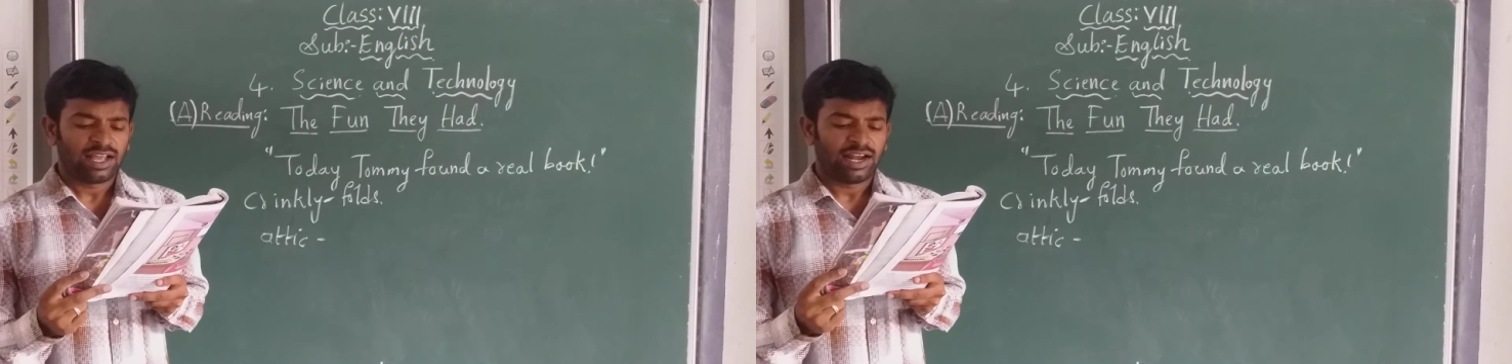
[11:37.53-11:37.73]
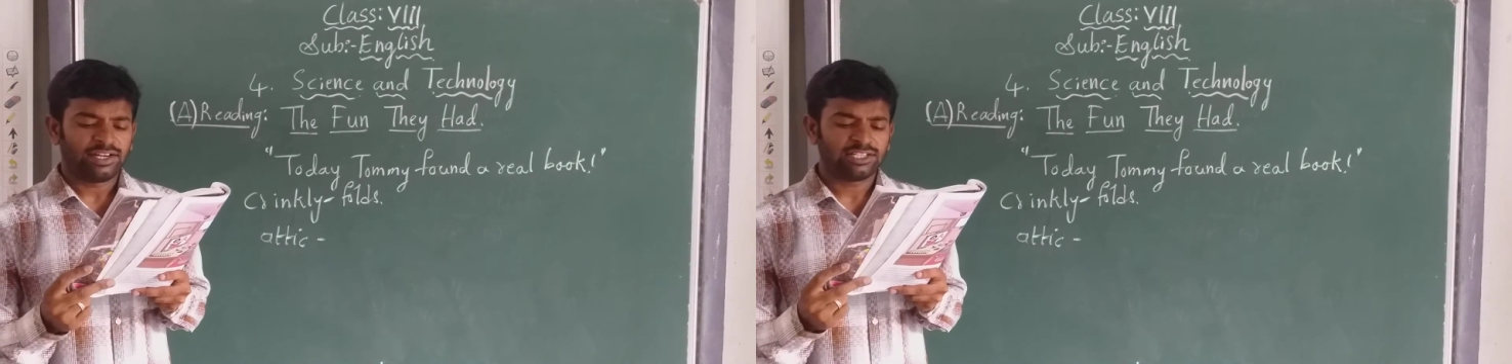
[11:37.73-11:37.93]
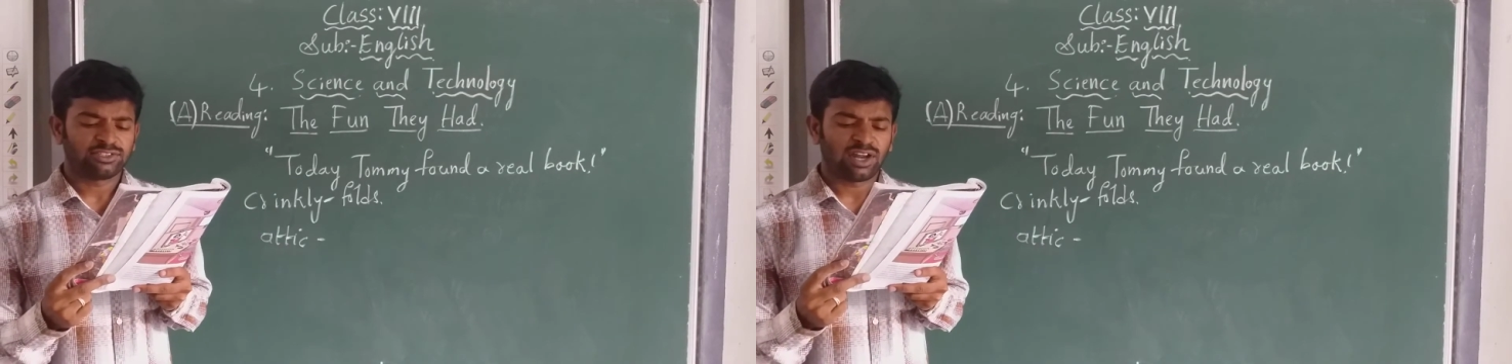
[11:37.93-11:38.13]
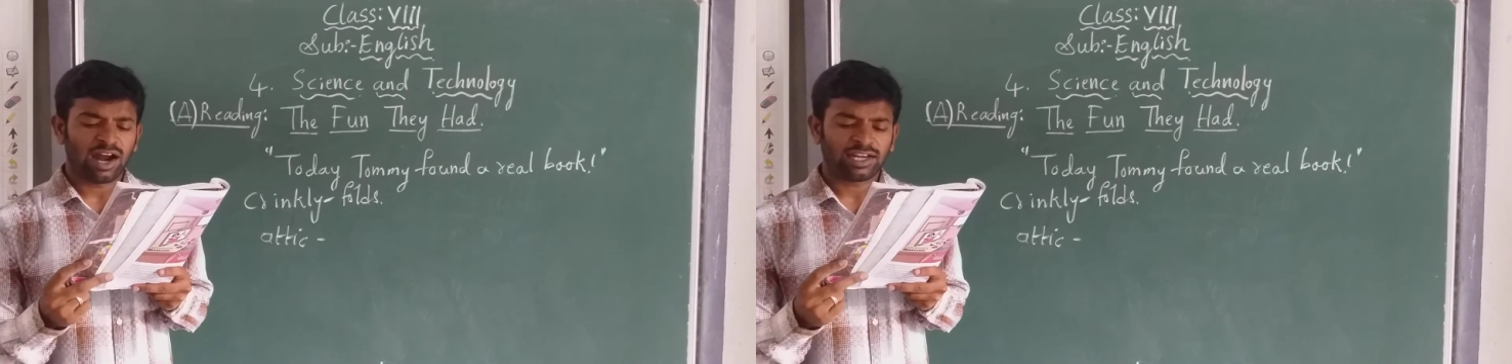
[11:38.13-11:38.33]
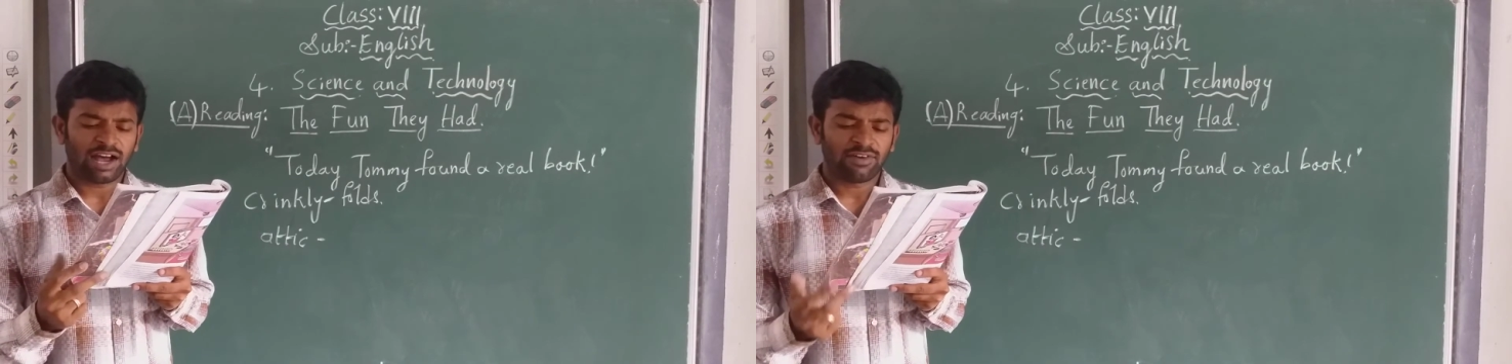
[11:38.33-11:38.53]
it is
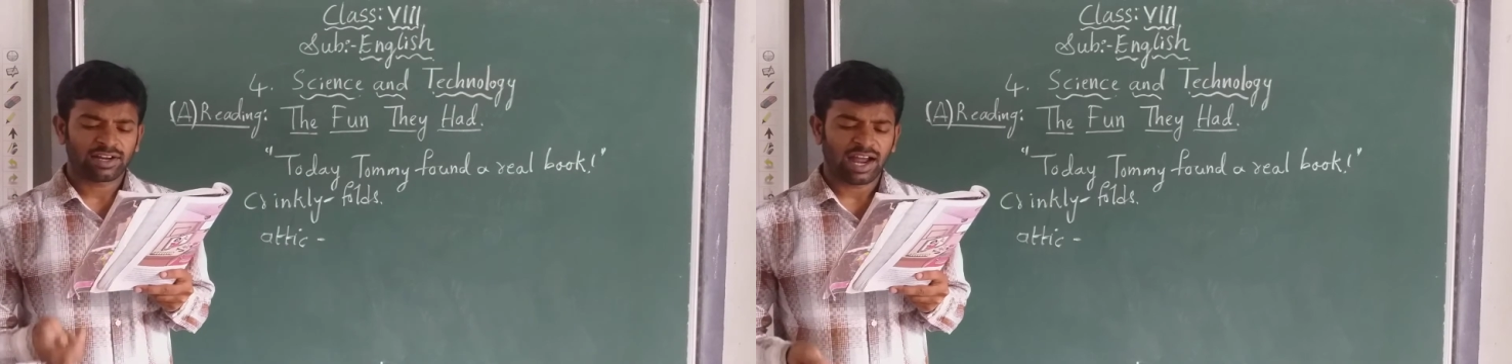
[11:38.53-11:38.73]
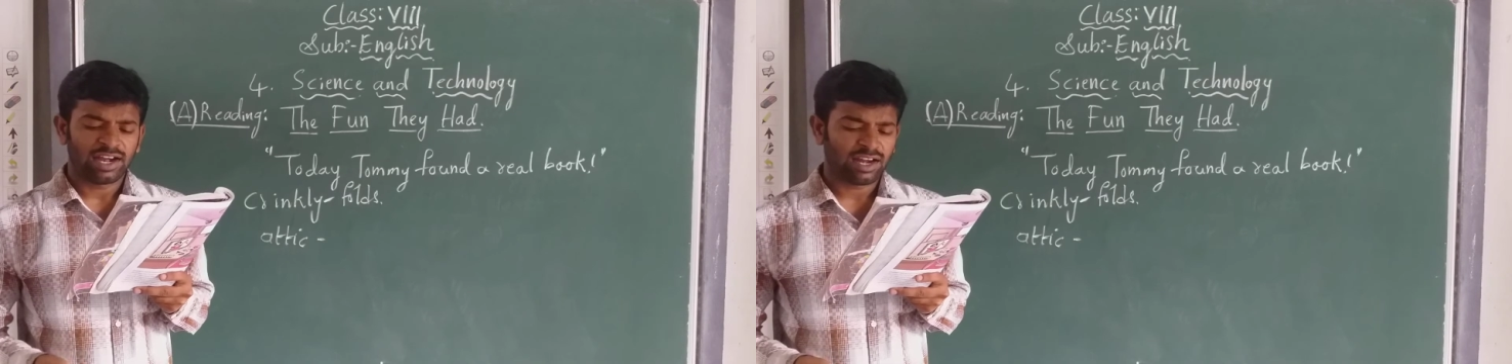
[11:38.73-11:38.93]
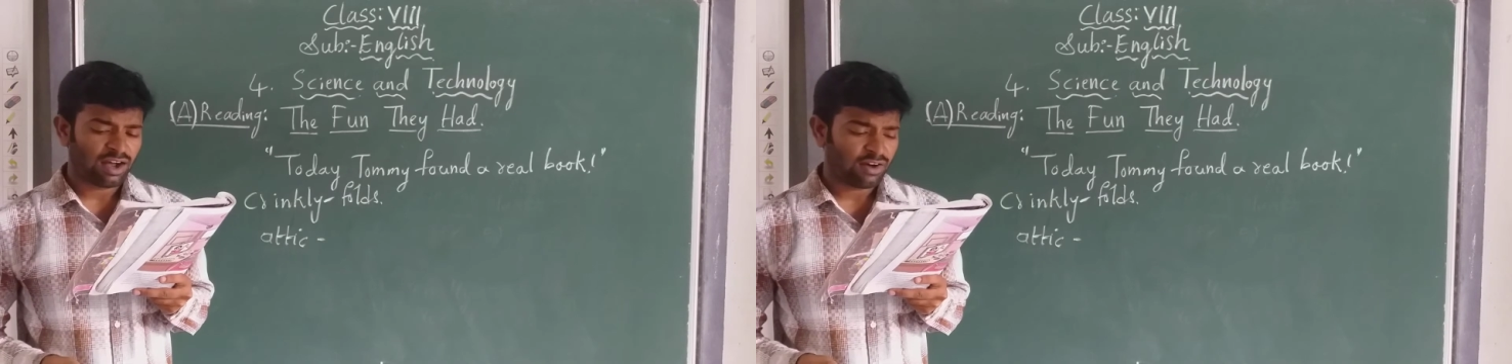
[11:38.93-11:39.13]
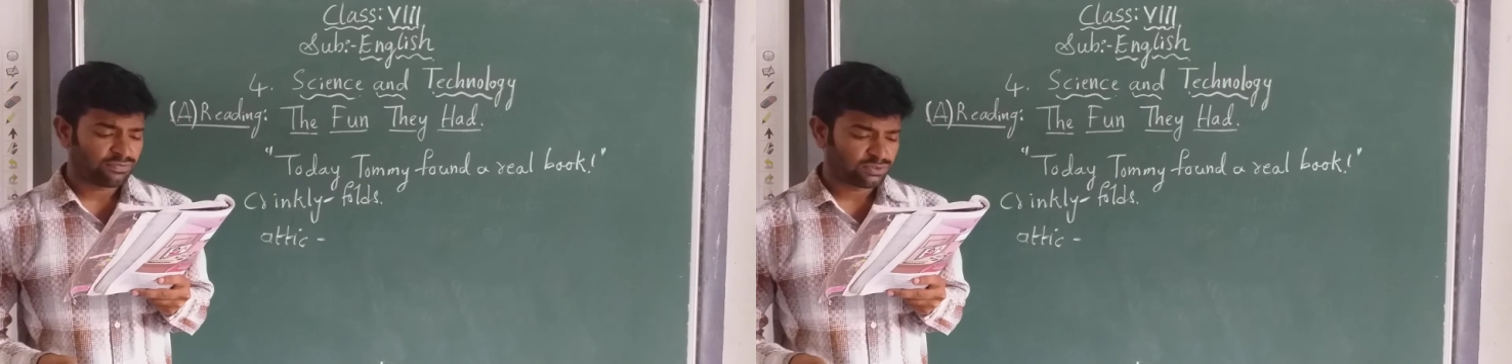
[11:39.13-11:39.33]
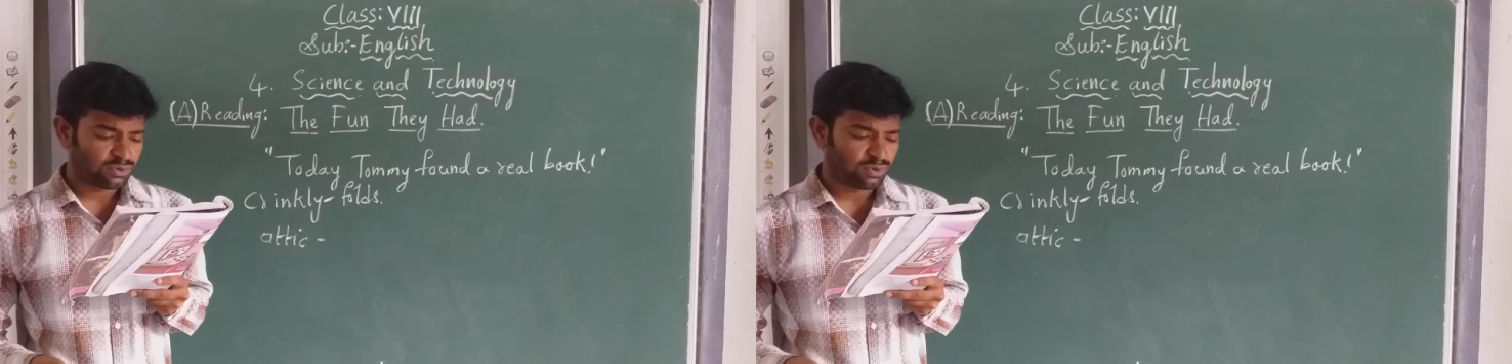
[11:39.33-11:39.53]
not our kind
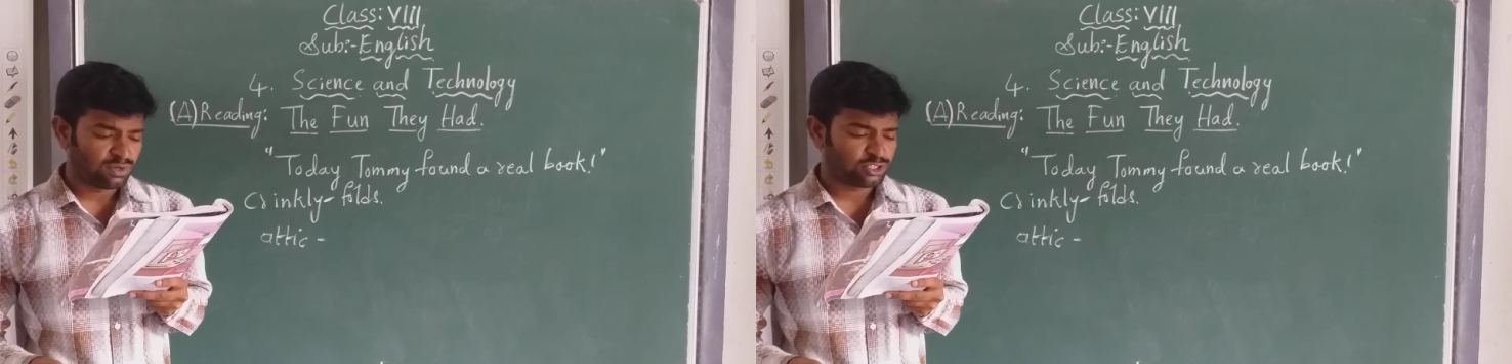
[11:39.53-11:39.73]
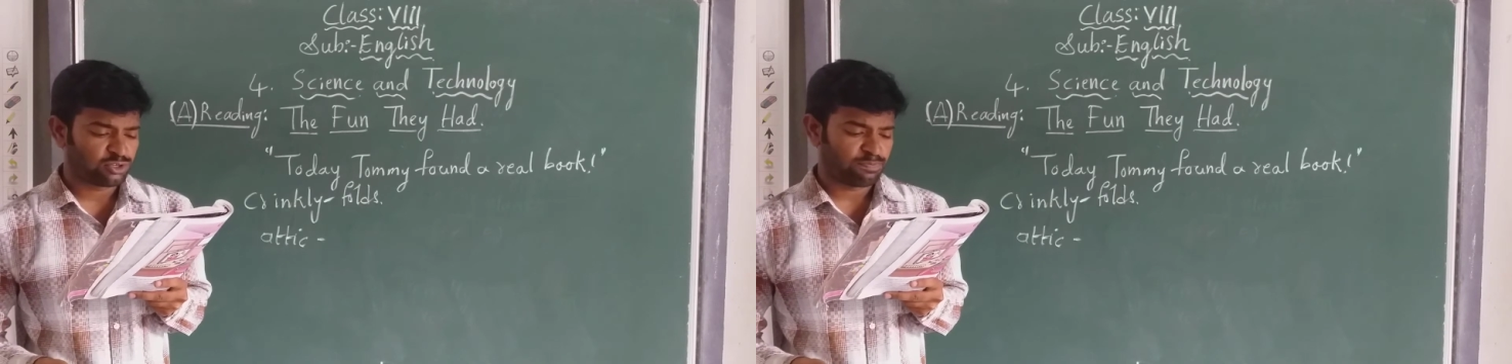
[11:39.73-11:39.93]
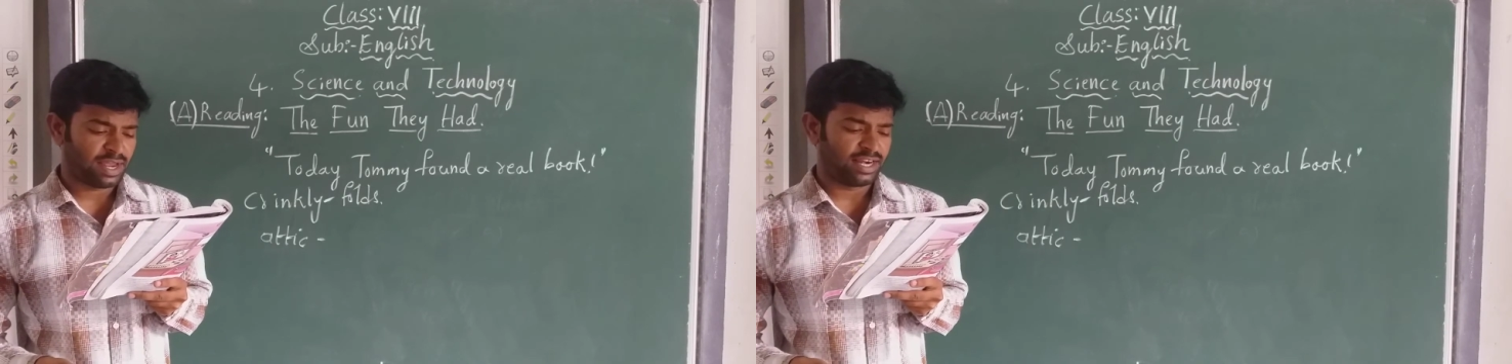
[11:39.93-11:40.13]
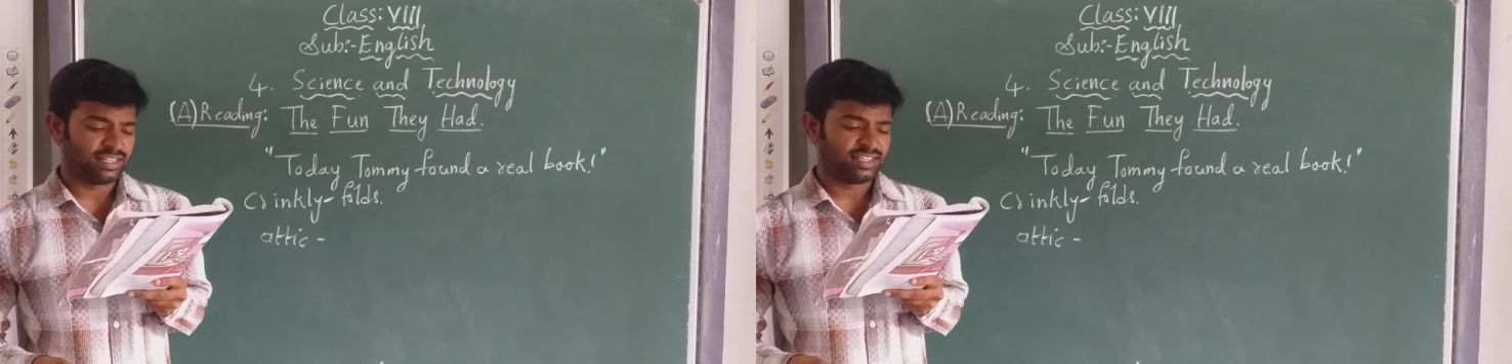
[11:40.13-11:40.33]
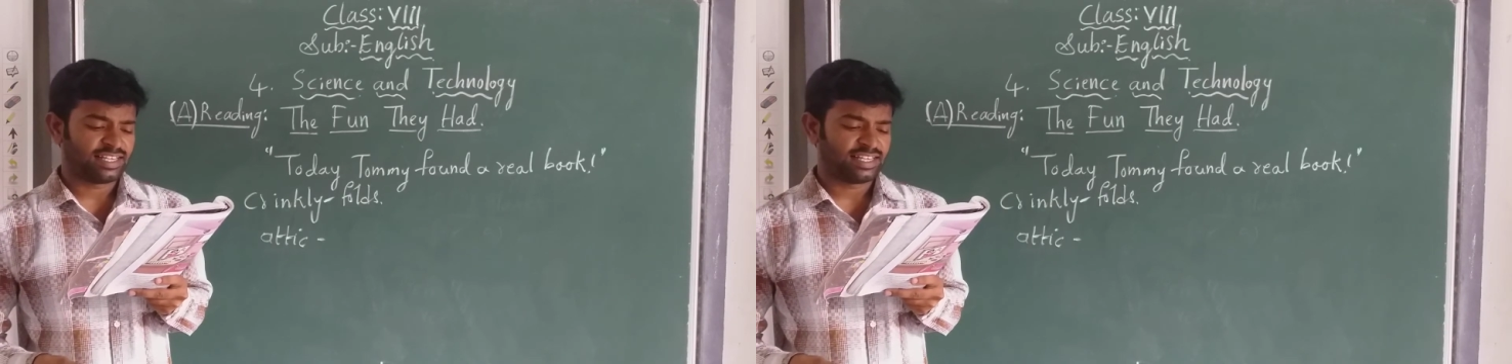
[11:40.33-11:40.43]
of school, stupid.